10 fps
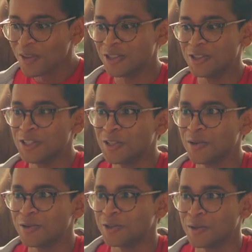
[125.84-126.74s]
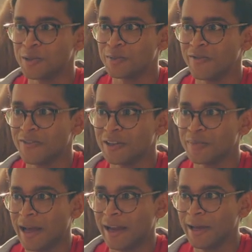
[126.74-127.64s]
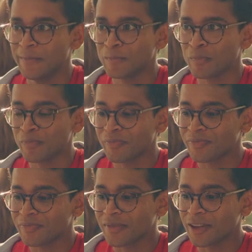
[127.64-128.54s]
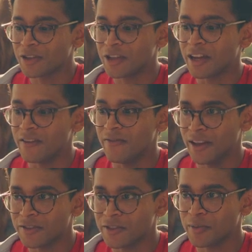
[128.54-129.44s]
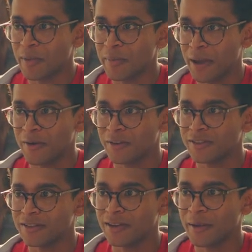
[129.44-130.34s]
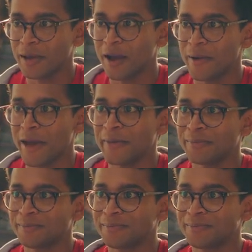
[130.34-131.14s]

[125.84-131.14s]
she's the one who took me to my first ballet. She convinced my parents to let me come here.